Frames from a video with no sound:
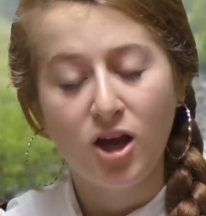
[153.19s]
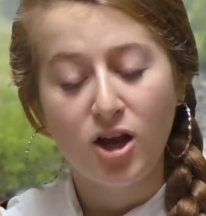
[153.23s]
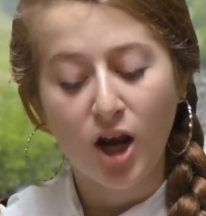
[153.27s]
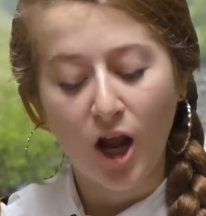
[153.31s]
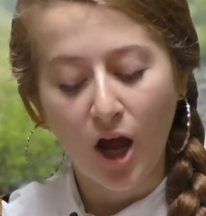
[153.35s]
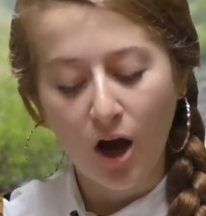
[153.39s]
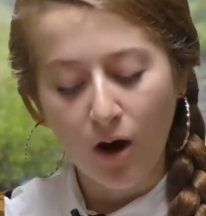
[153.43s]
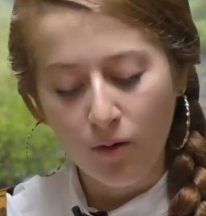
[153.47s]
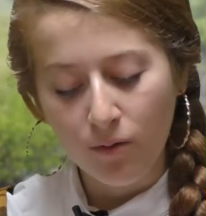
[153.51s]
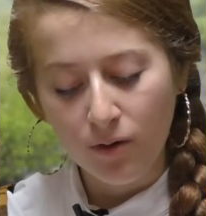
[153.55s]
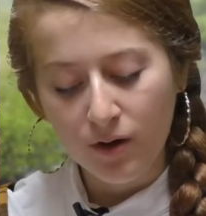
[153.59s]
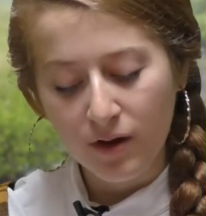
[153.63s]

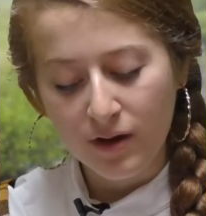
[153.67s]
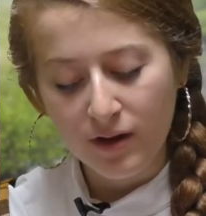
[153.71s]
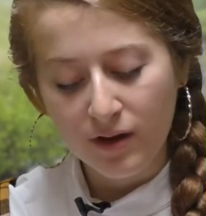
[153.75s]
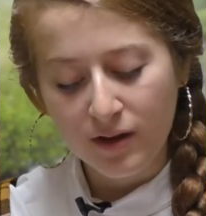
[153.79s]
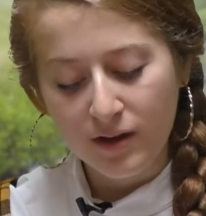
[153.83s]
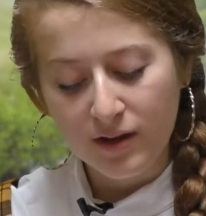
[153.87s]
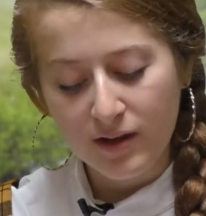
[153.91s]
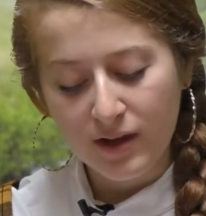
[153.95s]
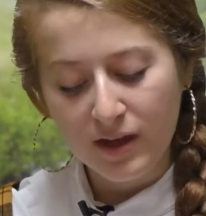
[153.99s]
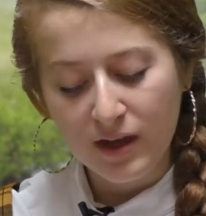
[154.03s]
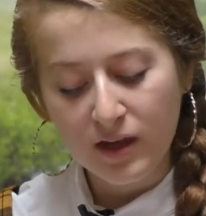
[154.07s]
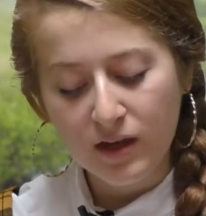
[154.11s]
Now,
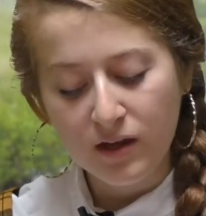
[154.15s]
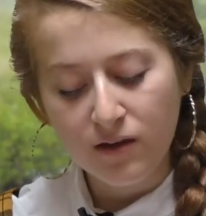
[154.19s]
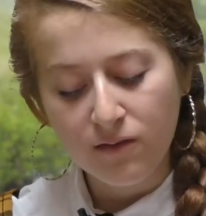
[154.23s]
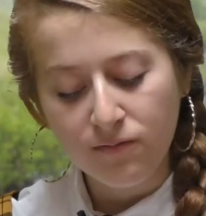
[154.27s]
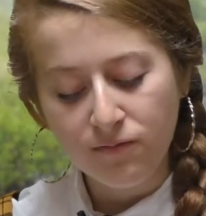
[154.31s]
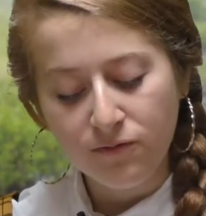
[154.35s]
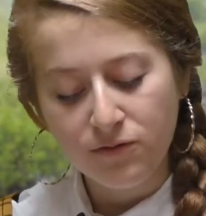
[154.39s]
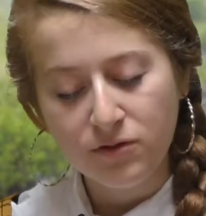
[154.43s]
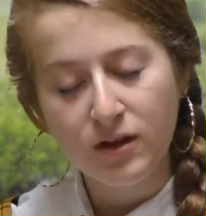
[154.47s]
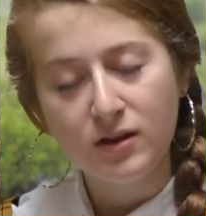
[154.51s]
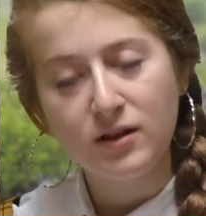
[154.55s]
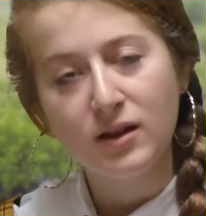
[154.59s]

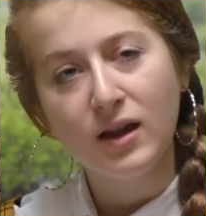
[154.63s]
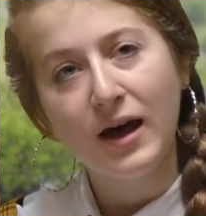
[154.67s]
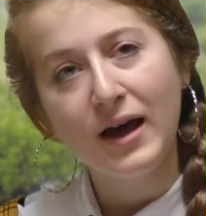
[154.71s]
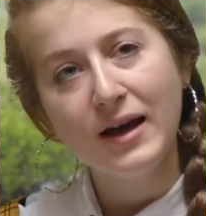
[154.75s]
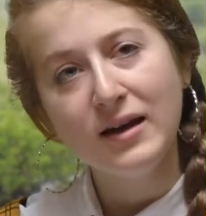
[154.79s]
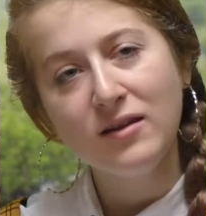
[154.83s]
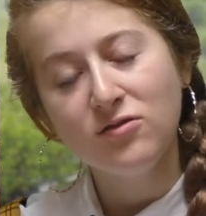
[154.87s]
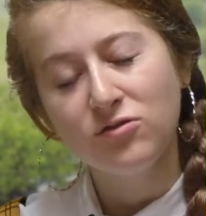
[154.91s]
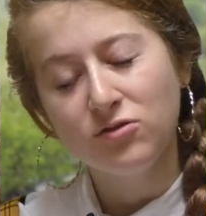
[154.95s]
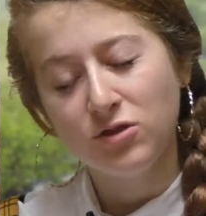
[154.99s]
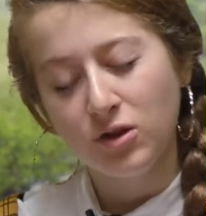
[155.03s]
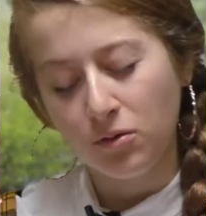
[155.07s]
if the
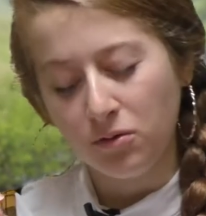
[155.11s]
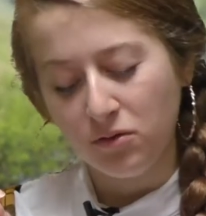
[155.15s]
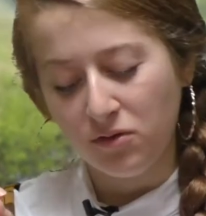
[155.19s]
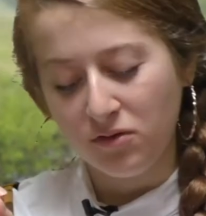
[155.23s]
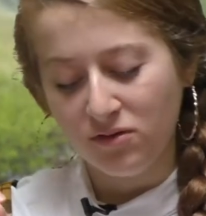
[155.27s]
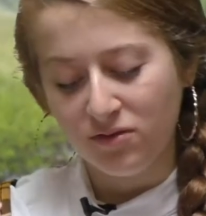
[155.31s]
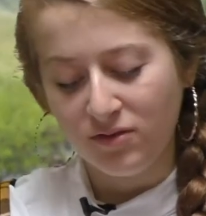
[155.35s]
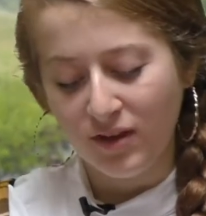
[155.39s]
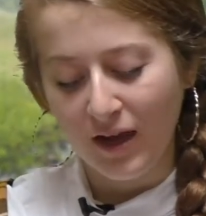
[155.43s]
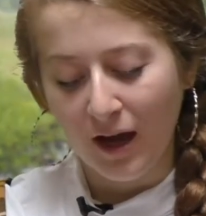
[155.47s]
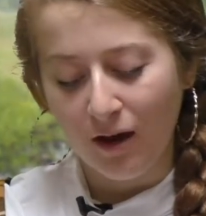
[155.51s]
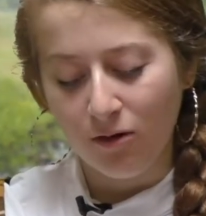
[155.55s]
lines don't
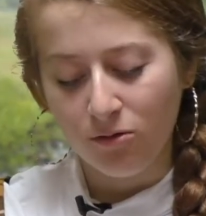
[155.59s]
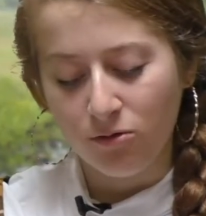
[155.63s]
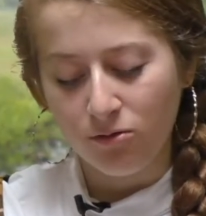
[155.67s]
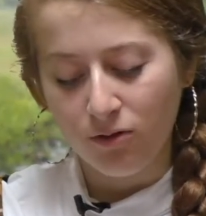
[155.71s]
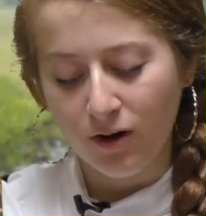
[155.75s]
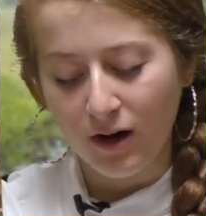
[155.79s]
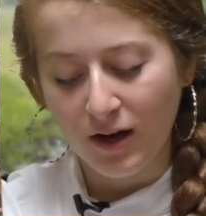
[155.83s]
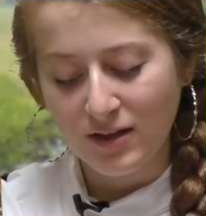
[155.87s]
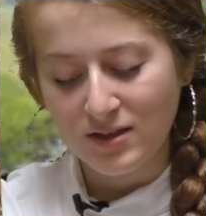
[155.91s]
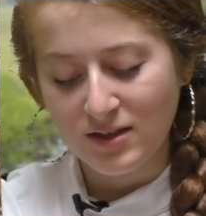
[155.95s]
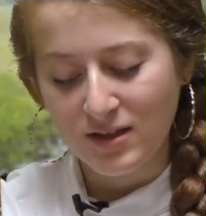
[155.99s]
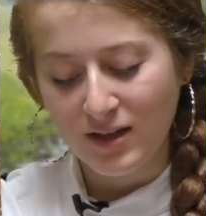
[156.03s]
sound
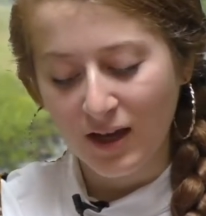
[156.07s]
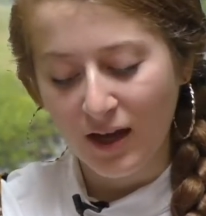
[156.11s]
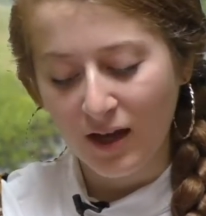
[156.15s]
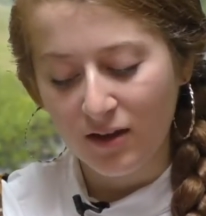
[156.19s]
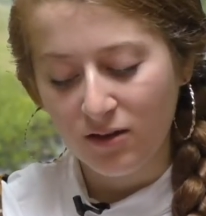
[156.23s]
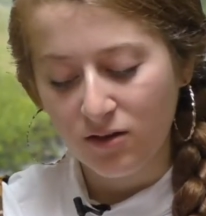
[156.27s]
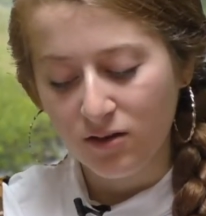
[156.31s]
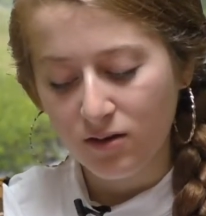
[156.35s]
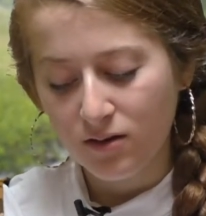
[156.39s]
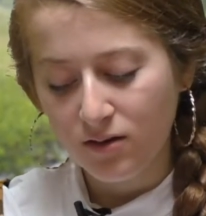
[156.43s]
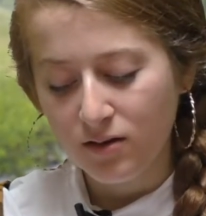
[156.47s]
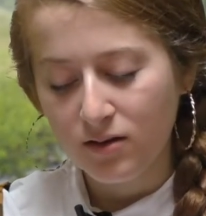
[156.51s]
right
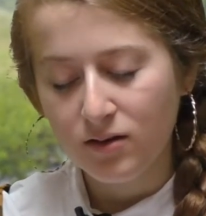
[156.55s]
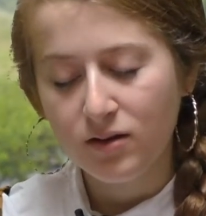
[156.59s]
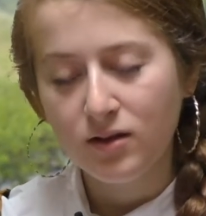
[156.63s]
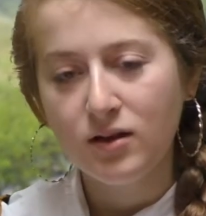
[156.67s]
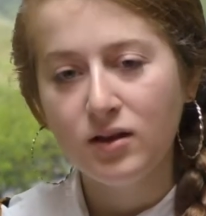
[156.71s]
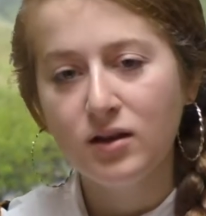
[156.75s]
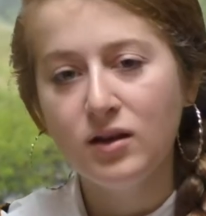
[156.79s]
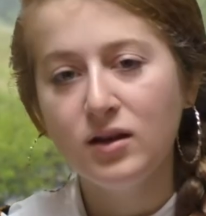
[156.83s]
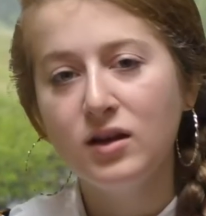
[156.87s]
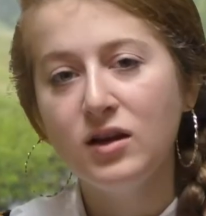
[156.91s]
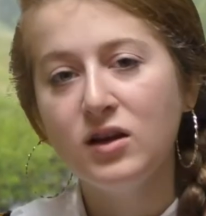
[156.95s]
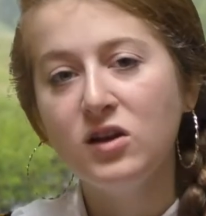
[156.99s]
together,
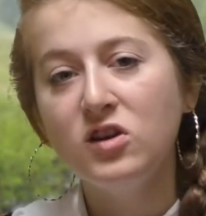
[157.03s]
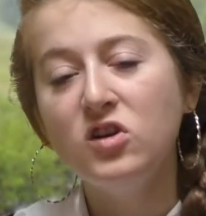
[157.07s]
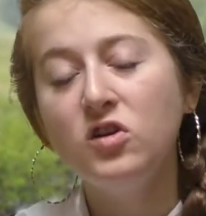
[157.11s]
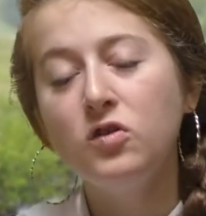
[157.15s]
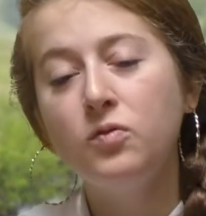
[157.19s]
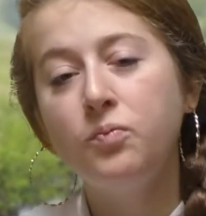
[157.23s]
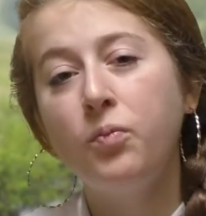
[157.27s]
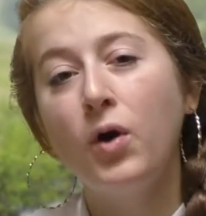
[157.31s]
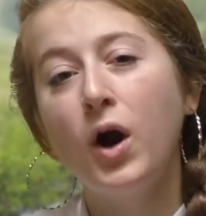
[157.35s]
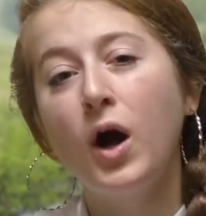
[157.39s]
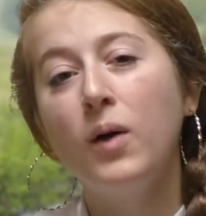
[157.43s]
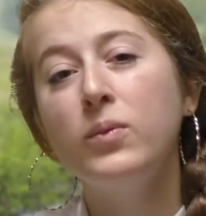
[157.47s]

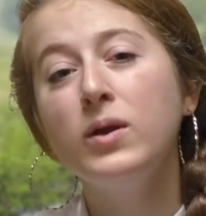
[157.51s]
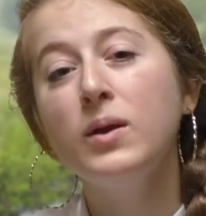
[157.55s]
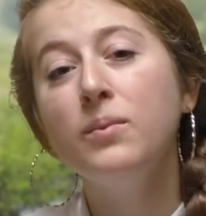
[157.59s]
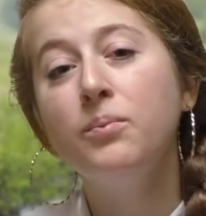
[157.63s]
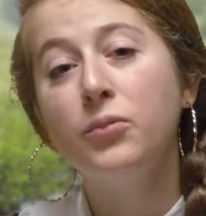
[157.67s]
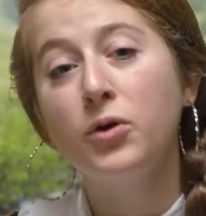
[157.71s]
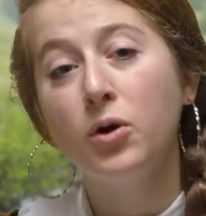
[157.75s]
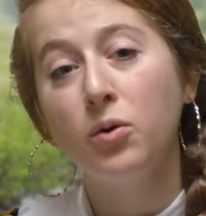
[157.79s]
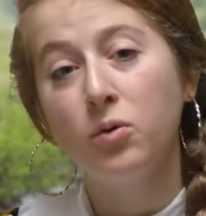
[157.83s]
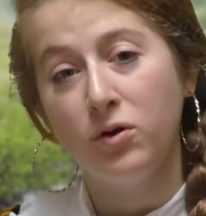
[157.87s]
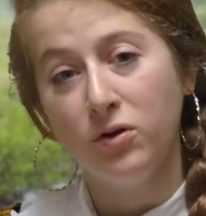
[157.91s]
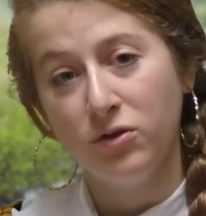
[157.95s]
you've probably
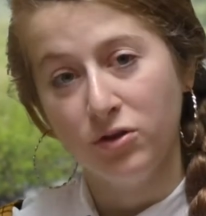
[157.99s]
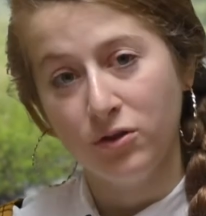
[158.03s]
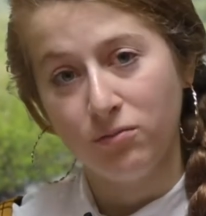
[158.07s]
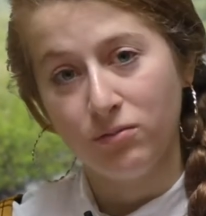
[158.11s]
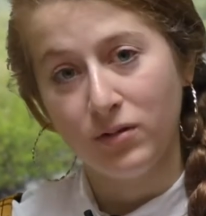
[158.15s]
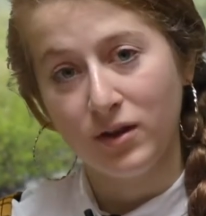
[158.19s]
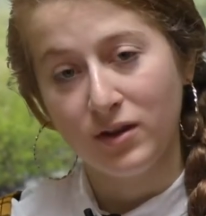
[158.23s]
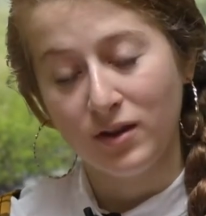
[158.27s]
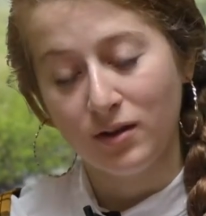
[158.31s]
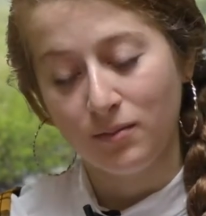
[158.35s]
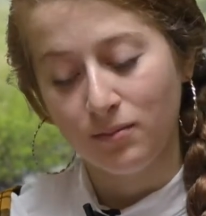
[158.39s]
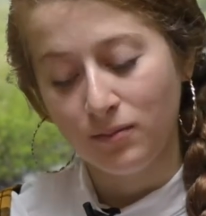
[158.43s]
broken the
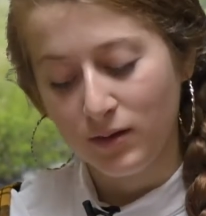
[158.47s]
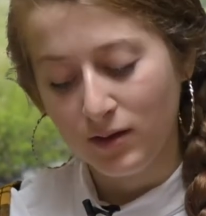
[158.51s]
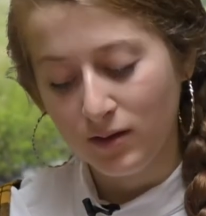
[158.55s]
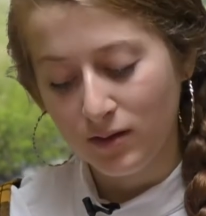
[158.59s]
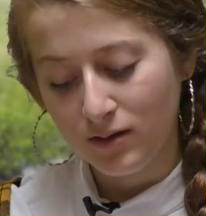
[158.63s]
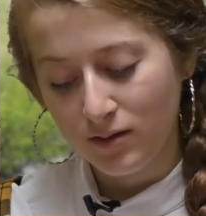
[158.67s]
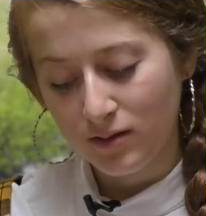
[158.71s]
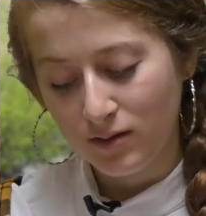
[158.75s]
rhythm.